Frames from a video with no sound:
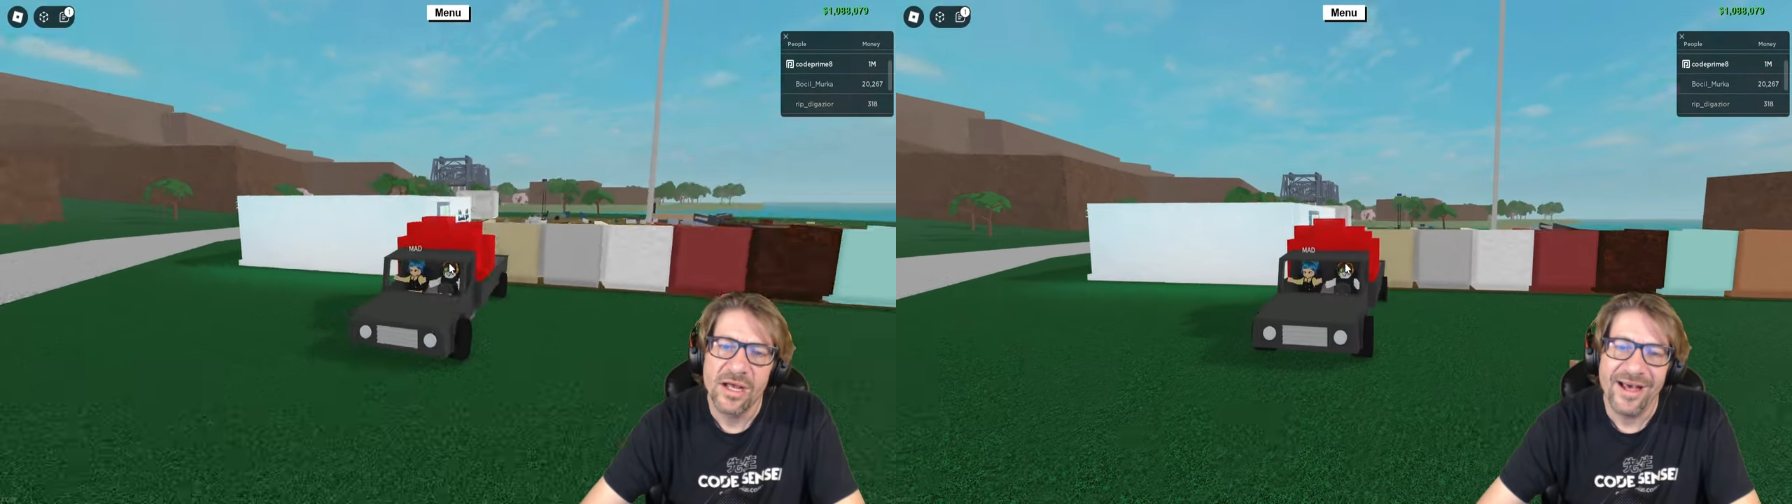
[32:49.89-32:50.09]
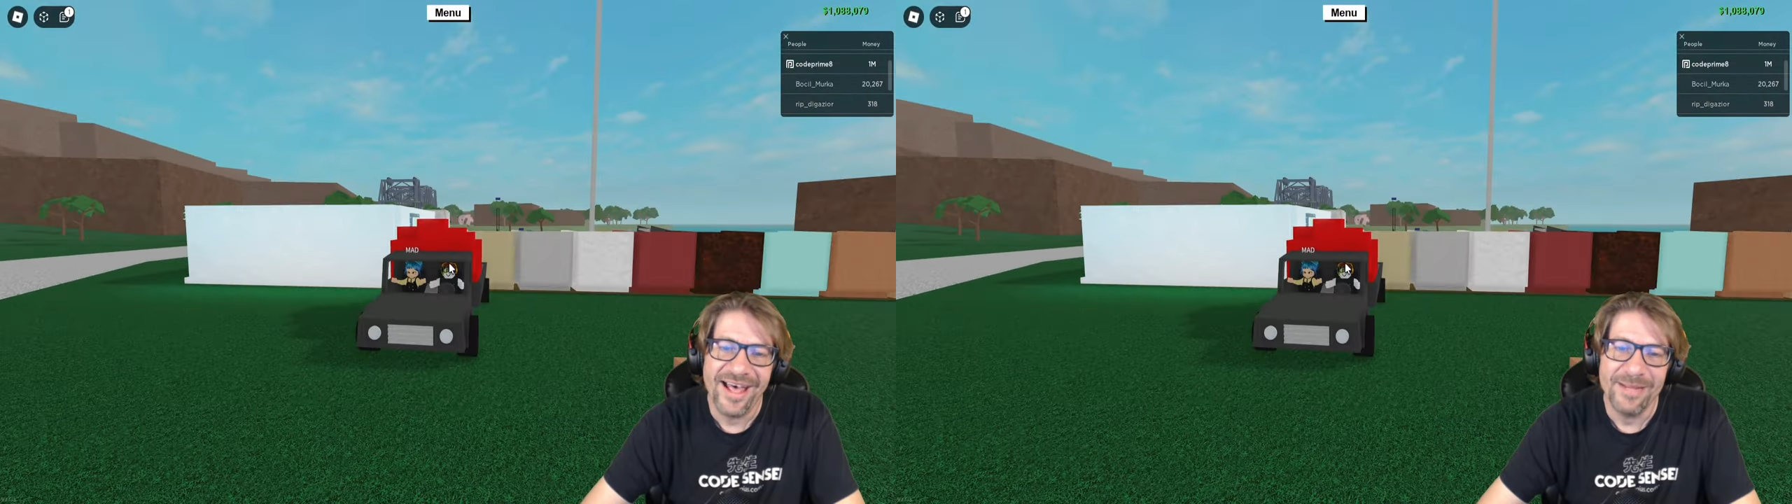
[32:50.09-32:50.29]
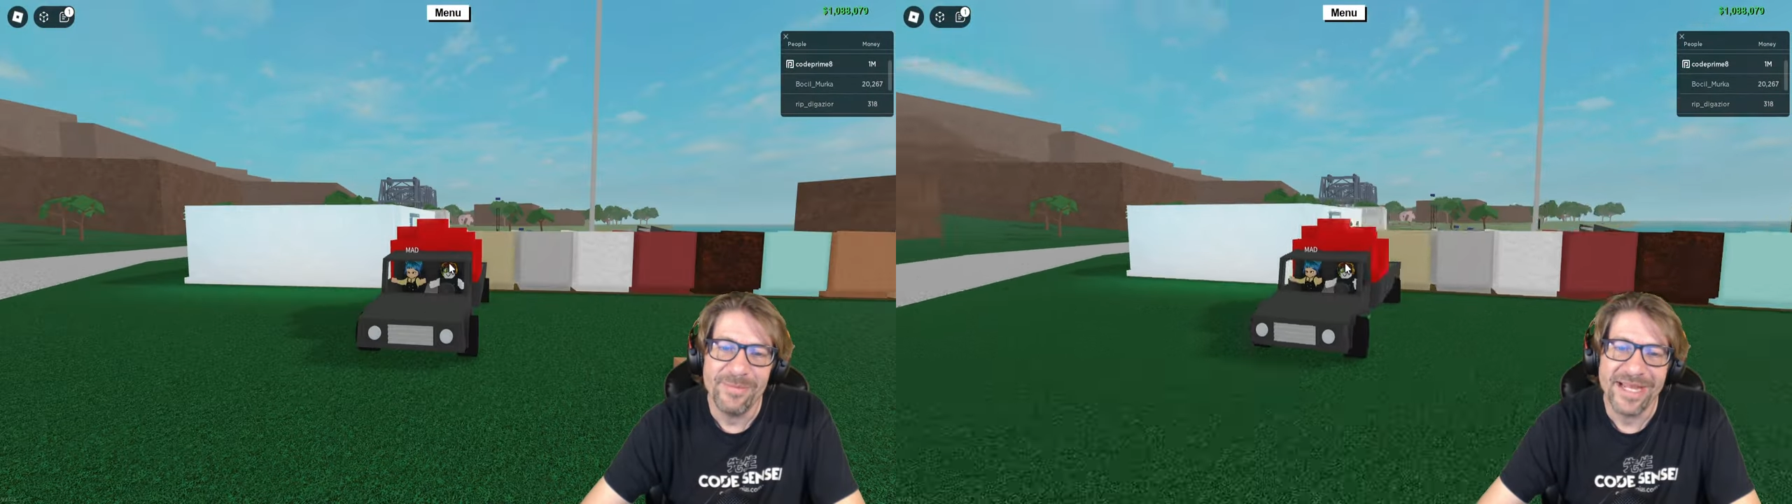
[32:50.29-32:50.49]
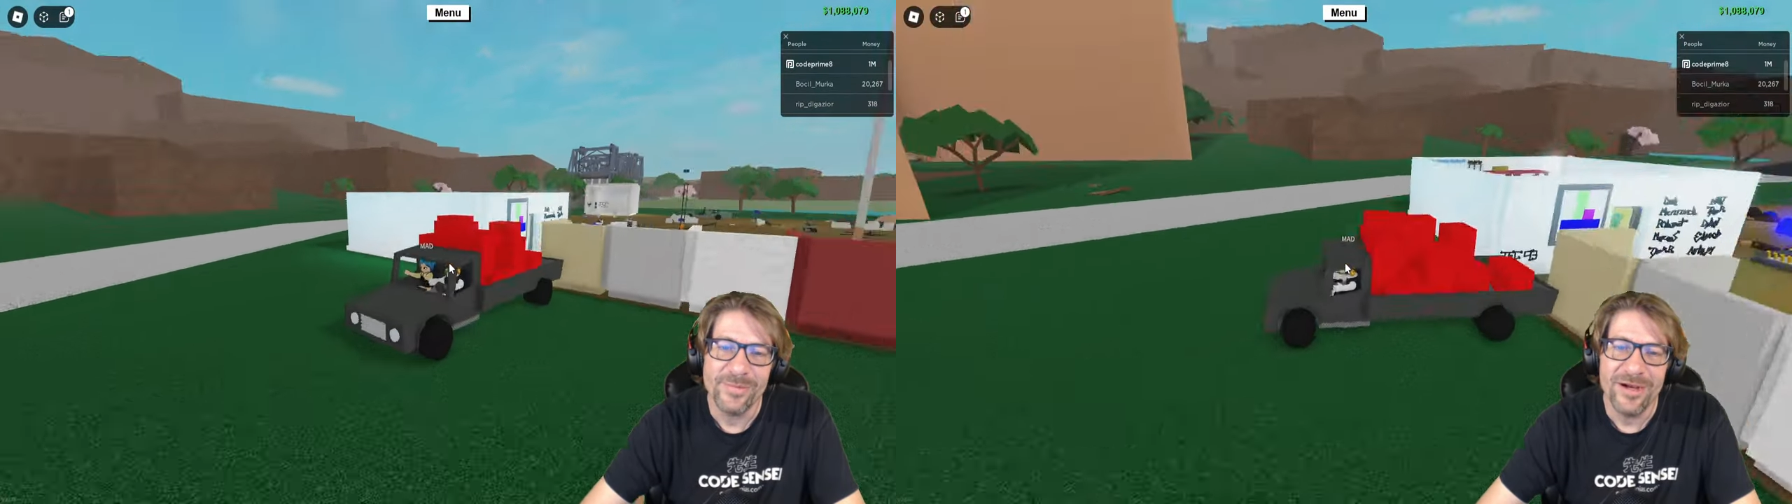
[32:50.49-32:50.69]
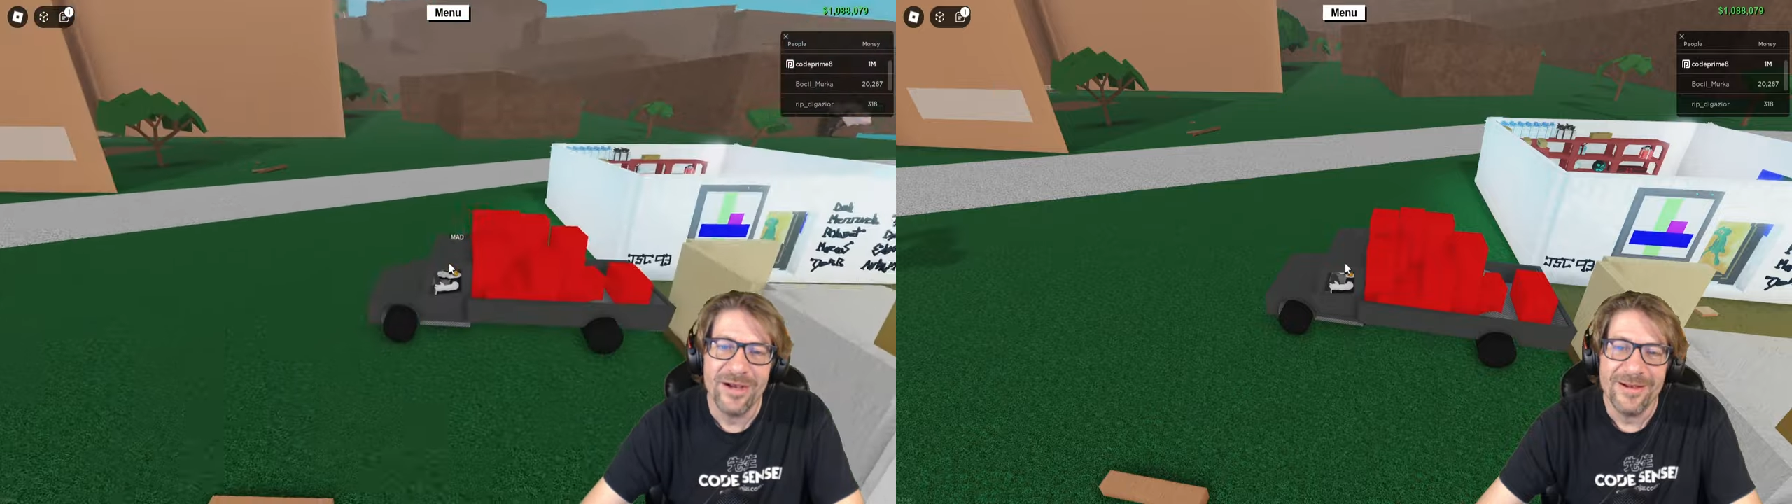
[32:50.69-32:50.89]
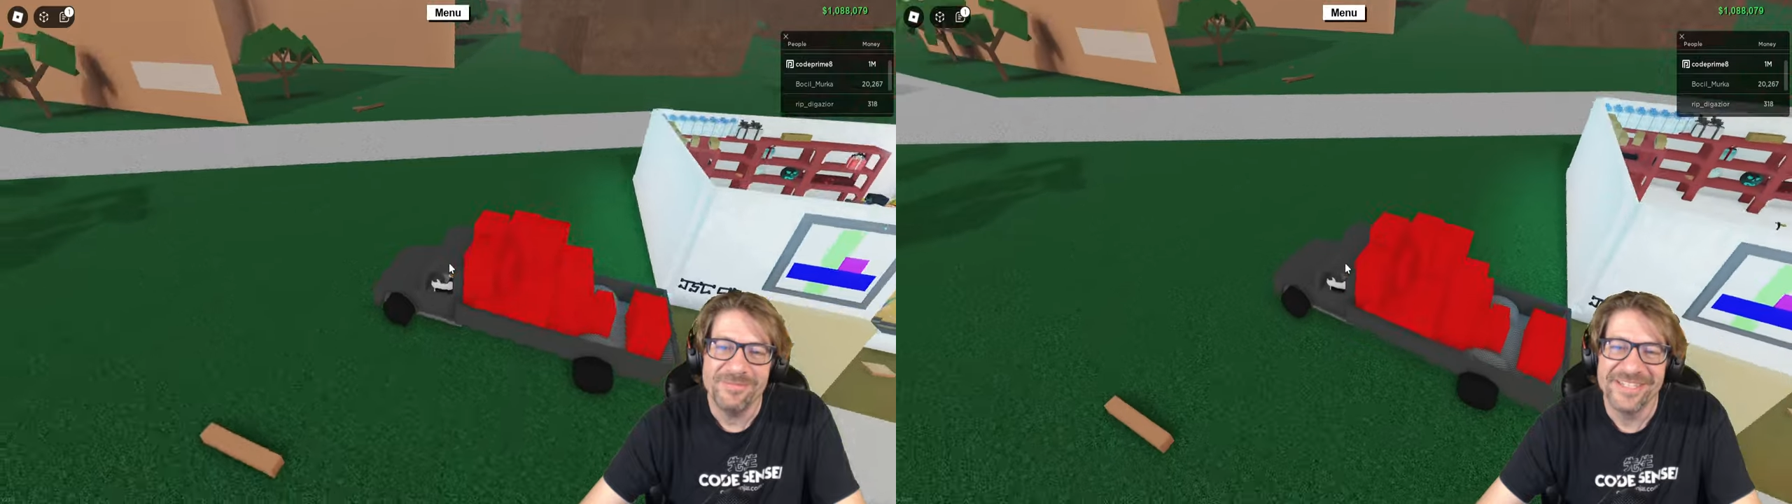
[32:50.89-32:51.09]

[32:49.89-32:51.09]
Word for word: Hi, Mad Mom.